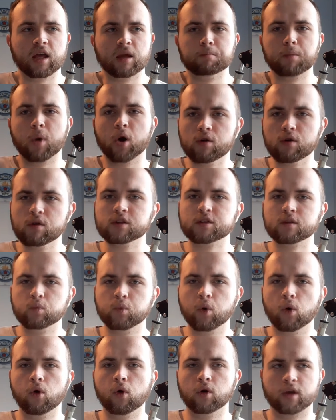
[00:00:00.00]
and
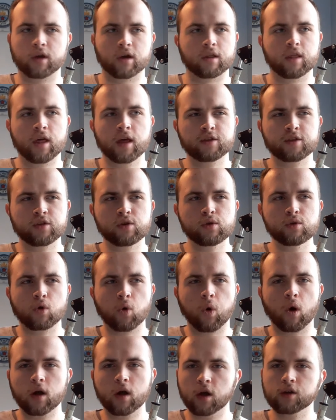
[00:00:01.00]
Walker, they're two
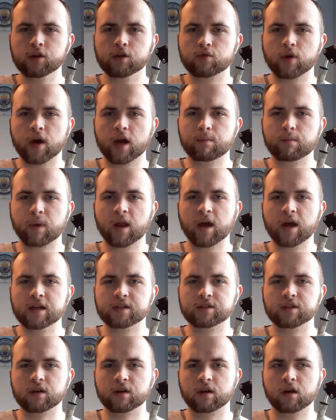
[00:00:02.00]
quite underrated
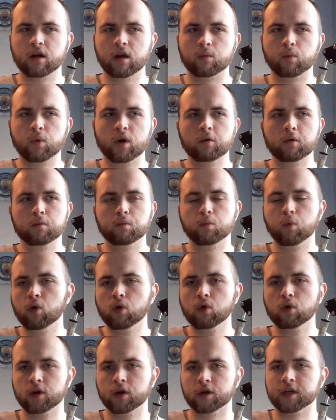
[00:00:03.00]
players of the club. Well,
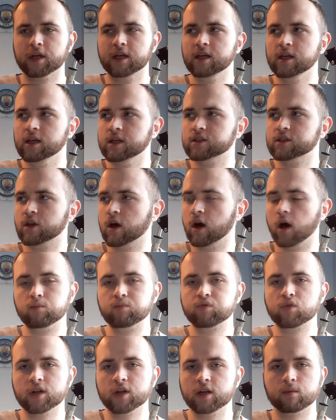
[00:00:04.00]
Walker, he is a
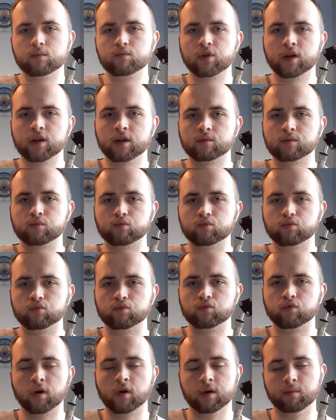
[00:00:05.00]
brilliant
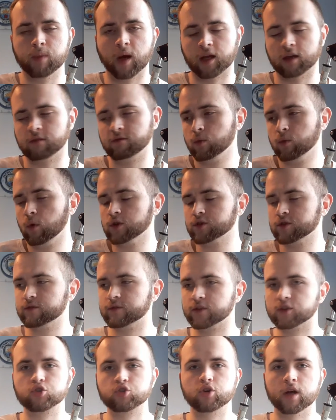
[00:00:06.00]
right back. If it wasn't
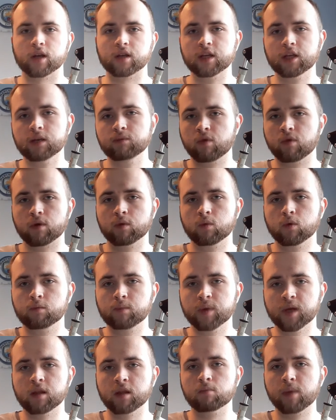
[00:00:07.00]
for Trent, he probably would
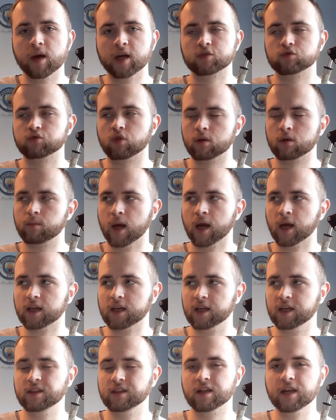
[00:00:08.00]
be the best right back
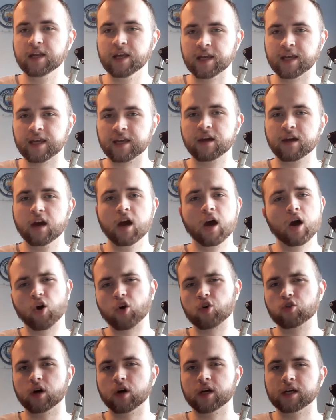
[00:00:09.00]
in the league.
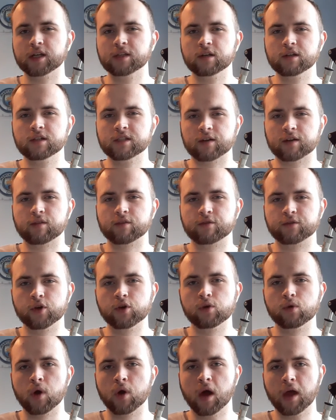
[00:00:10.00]
Alright, he does have a
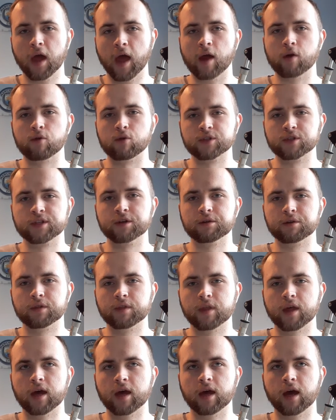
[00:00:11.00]
few errors here and
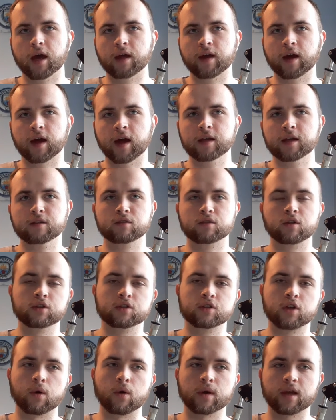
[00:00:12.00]
there, and that
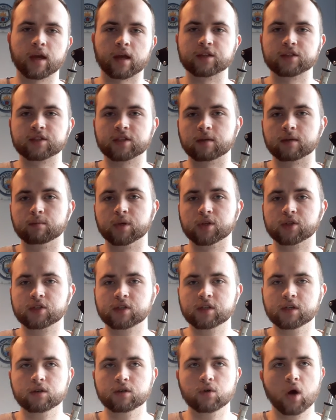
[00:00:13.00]
does go against him, but
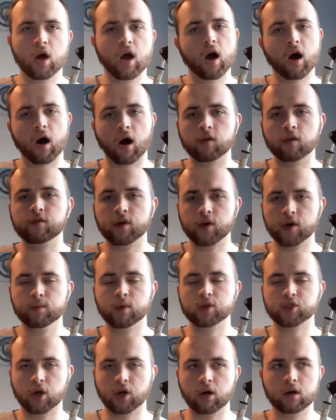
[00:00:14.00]
still, I very
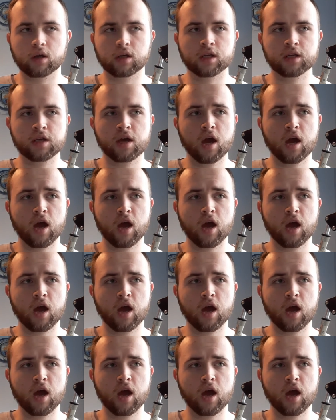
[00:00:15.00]
much I